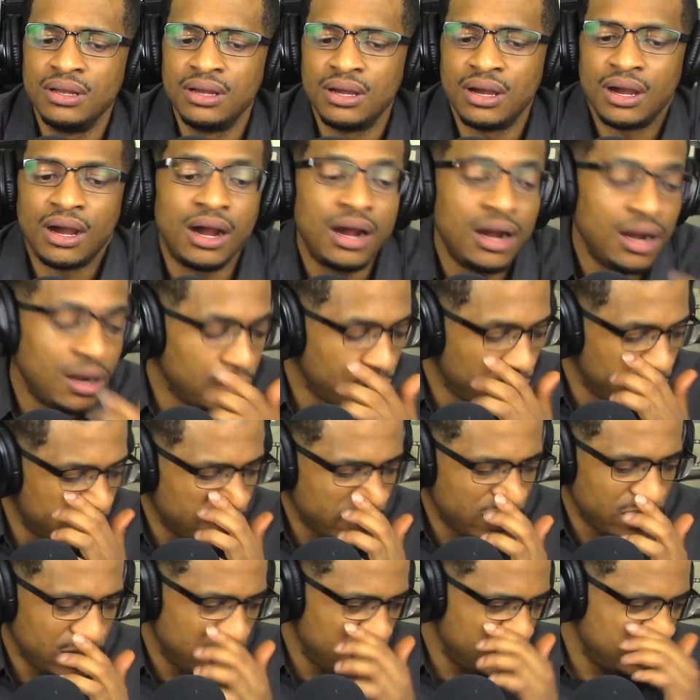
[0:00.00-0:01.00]
Our
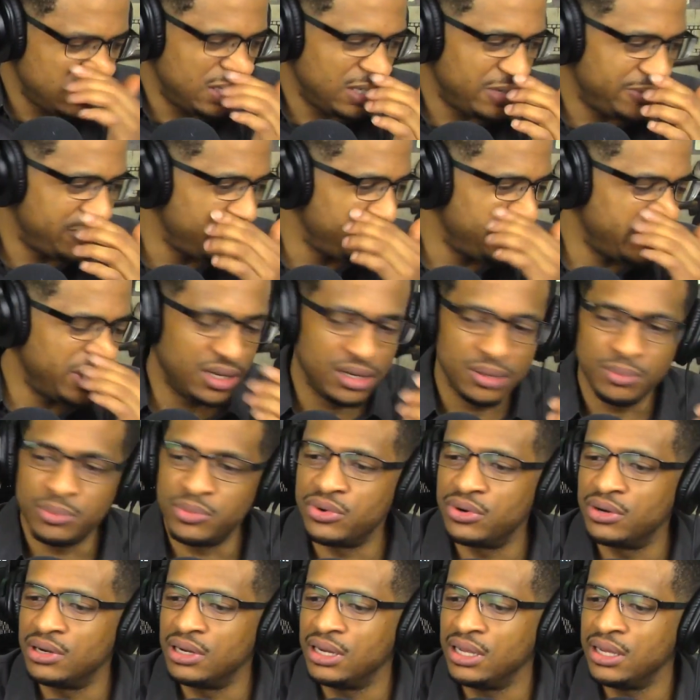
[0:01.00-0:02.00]
world has never been in
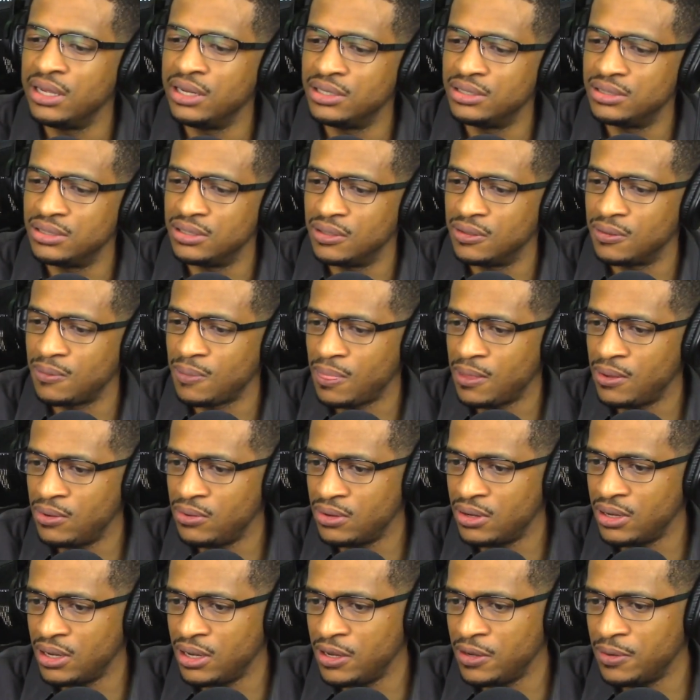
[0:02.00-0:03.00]
more danger. Our world
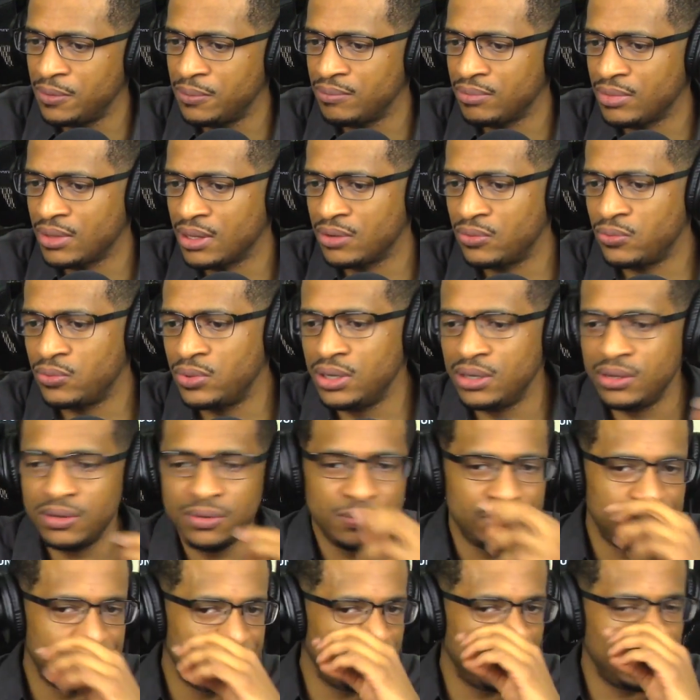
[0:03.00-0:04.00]
has never been in more danger. Okay.
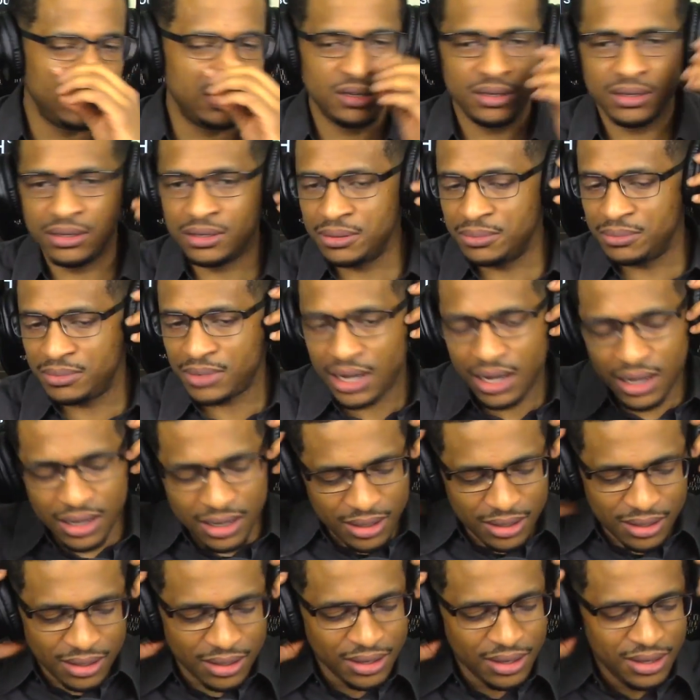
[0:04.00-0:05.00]
Well, um
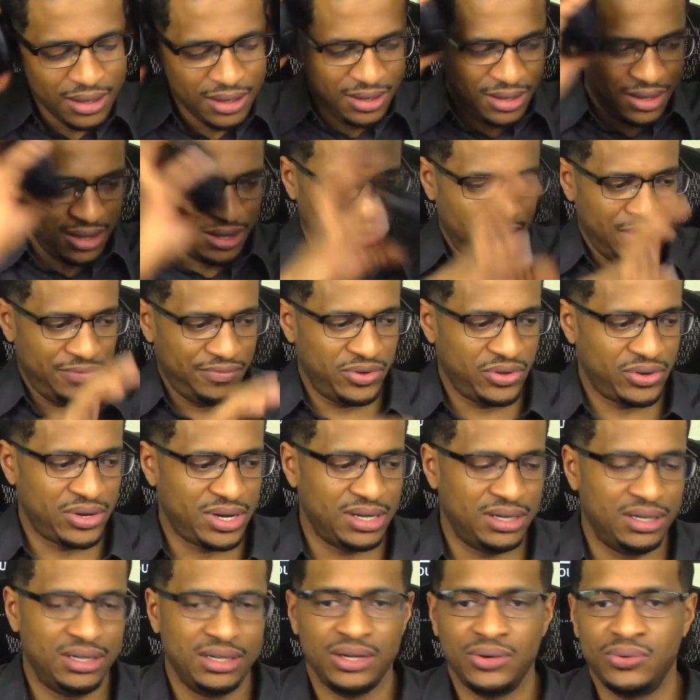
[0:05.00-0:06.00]
I have no
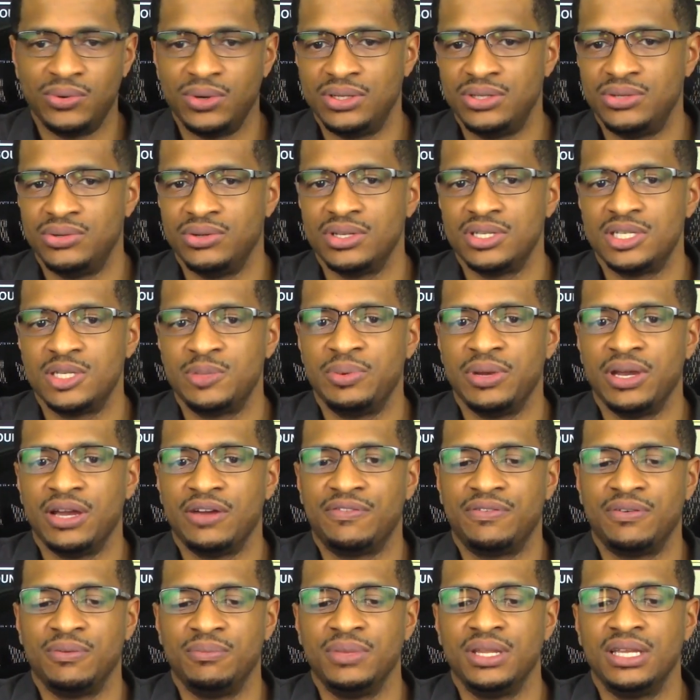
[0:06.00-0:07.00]
idea what to
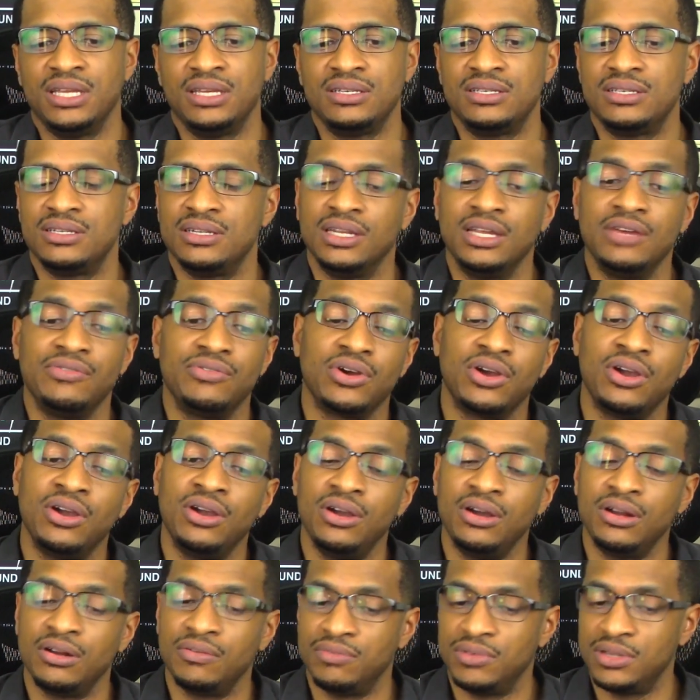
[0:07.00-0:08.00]
expect from this. Never
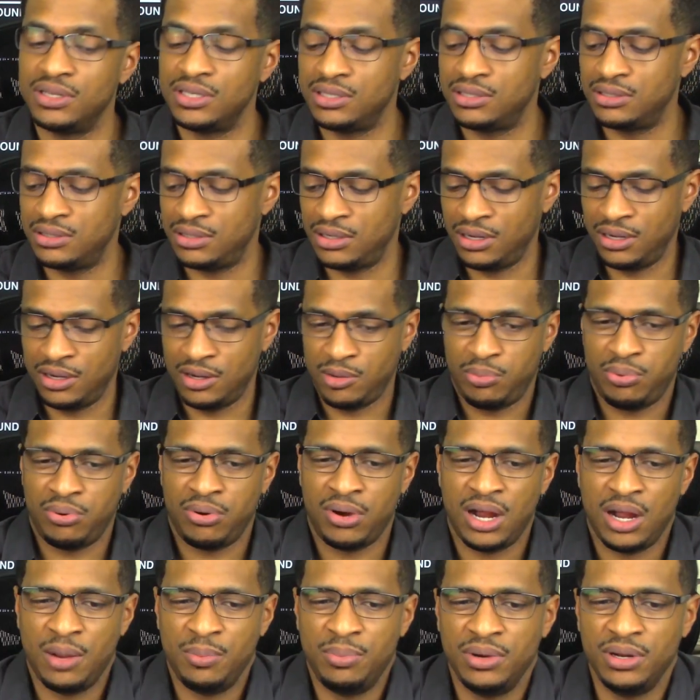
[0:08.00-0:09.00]
heard of this uh
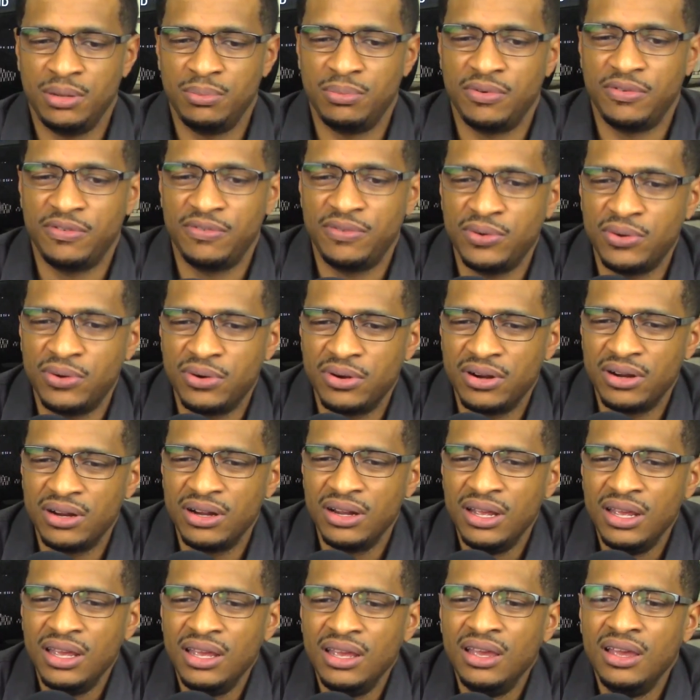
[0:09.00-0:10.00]
property before.
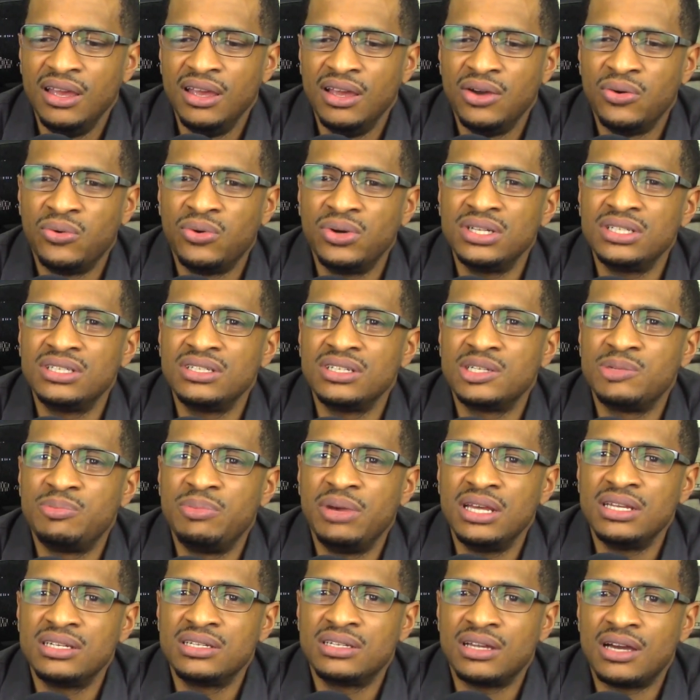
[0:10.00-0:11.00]
What is this
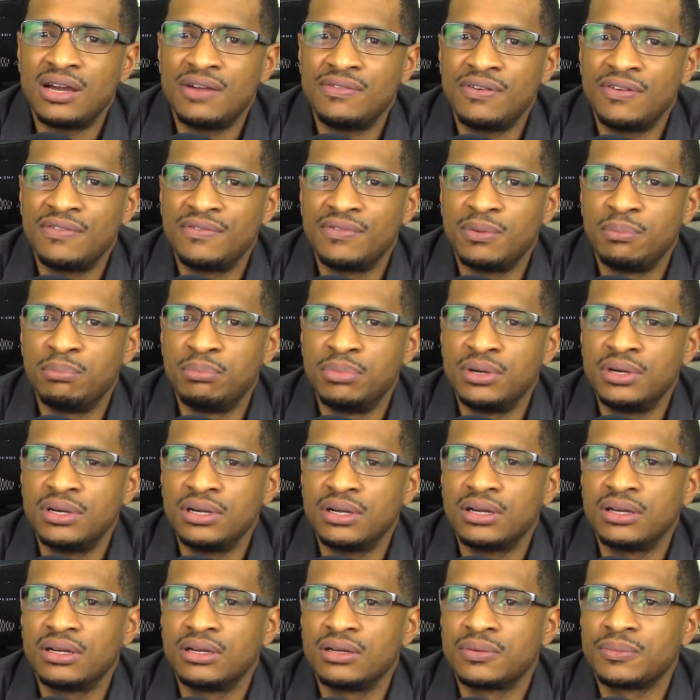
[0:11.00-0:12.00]
based off of, a
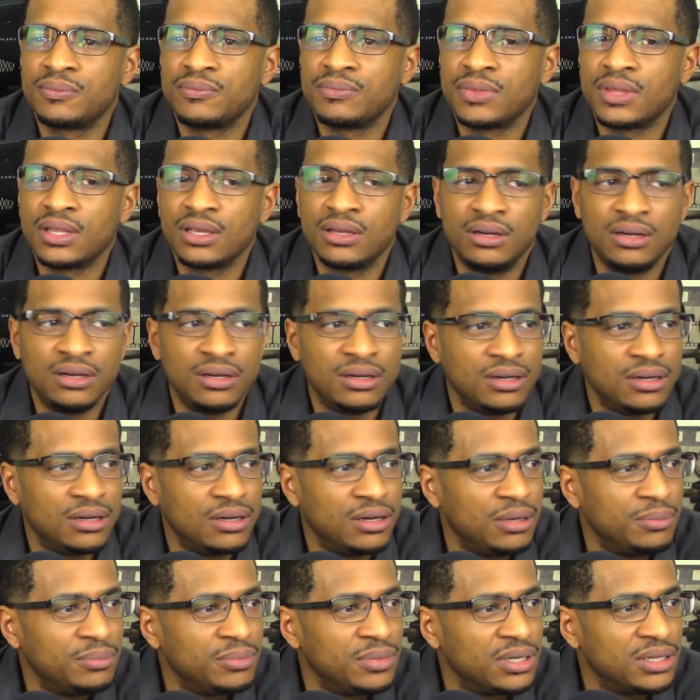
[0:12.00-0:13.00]
book? Uh,
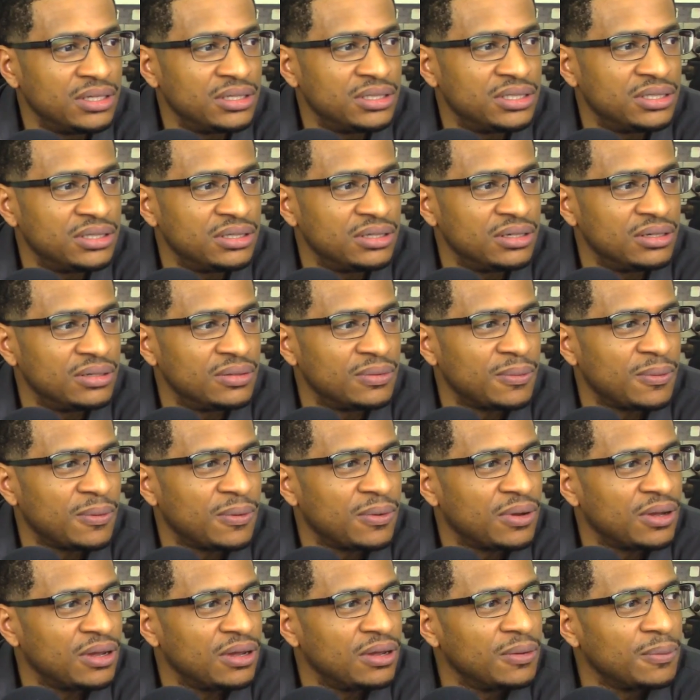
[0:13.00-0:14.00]
I'm not sure.
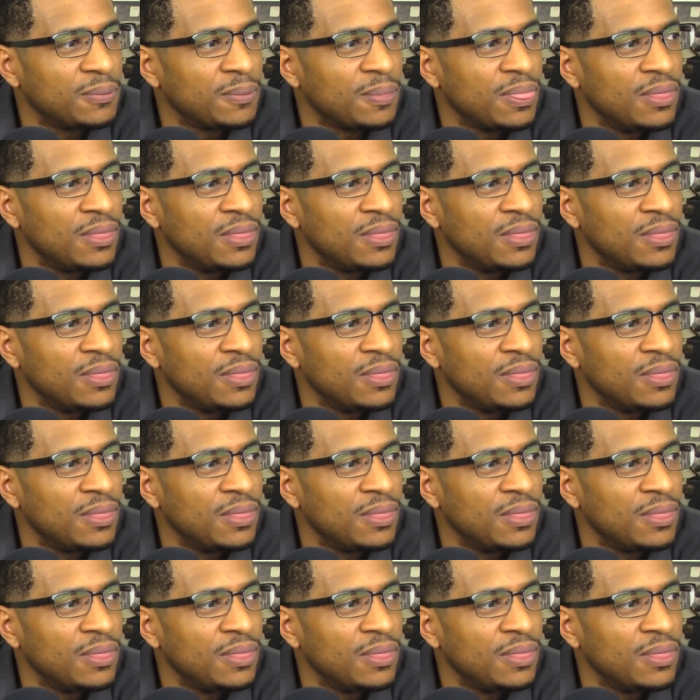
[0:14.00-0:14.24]
Okay.